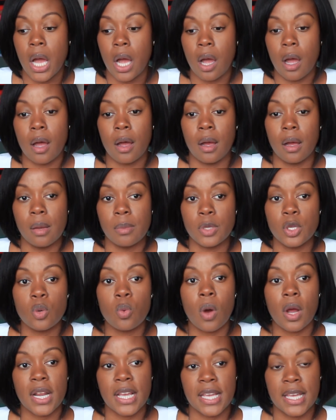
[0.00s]
Um, you
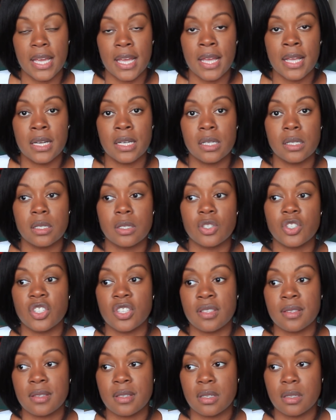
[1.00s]
want to get
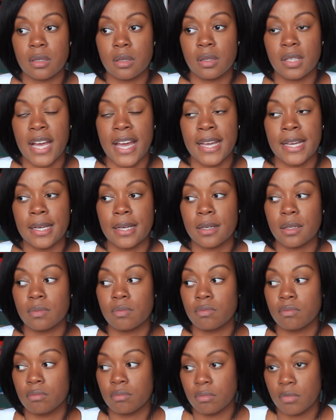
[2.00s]
just like
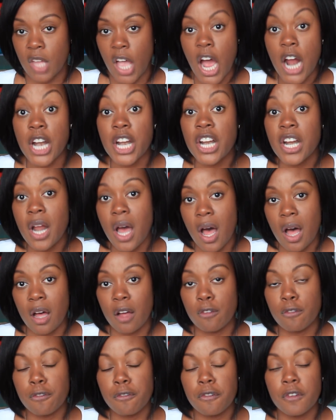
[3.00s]

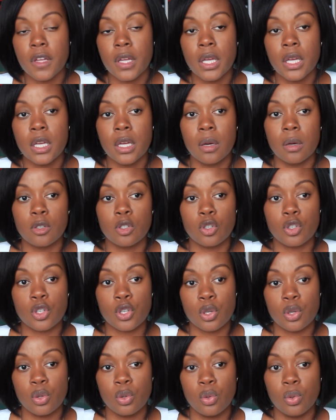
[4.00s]
enough
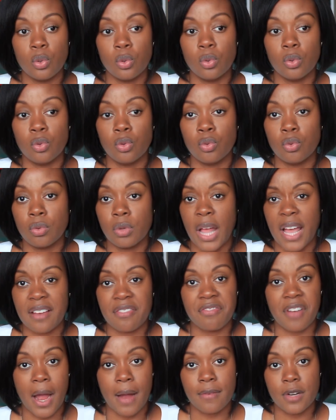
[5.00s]
to like
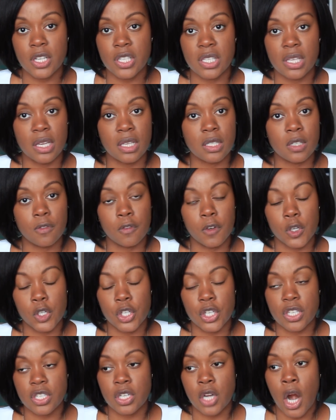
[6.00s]
five or six if you're
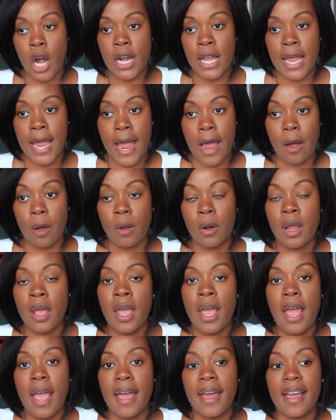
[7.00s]
just starting out
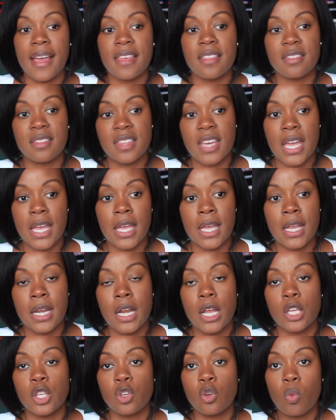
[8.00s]
and
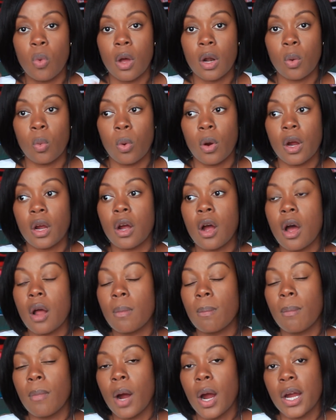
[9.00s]
then you want to work
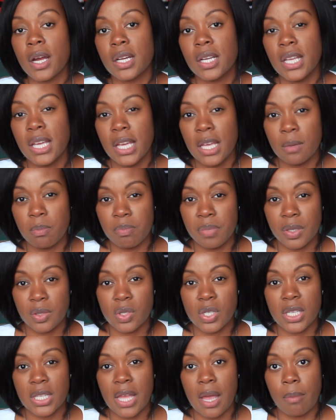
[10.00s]
on marketing and
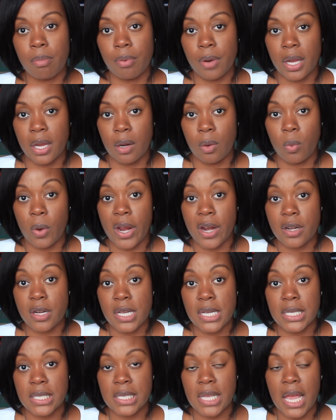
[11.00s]
building that brand
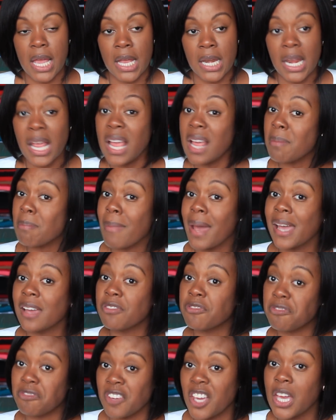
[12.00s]
awareness and it may
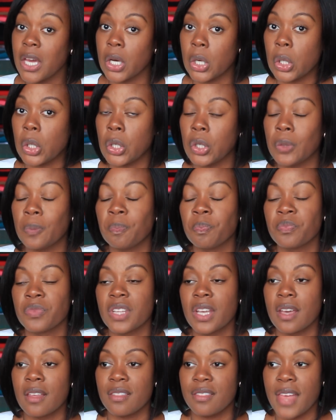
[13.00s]
feel
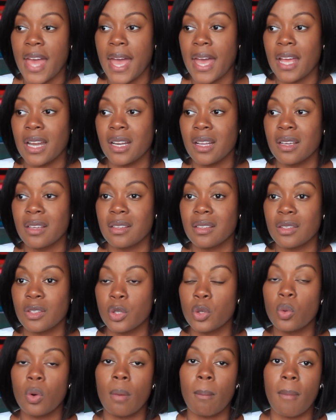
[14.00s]
that
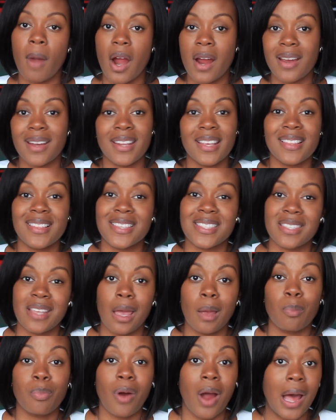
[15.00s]
you are marketing the
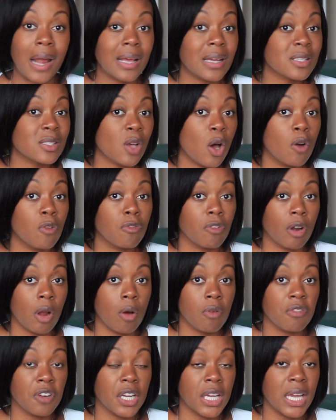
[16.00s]
same products over and
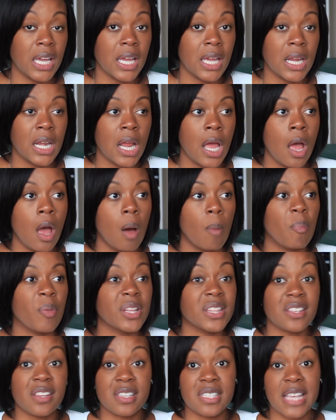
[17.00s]
over again
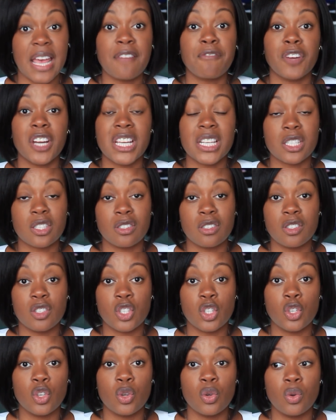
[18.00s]
but to say for
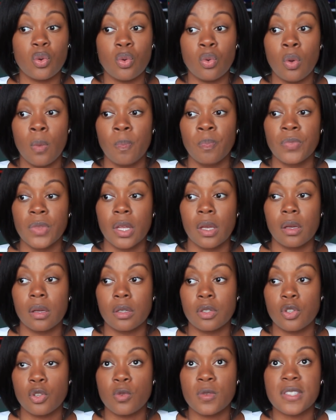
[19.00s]
instance you
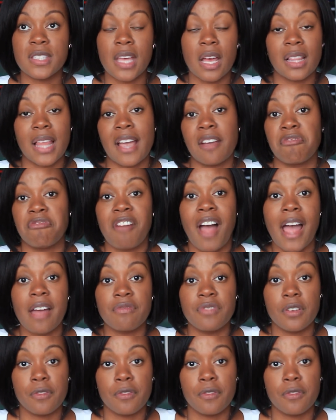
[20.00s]
you sell like five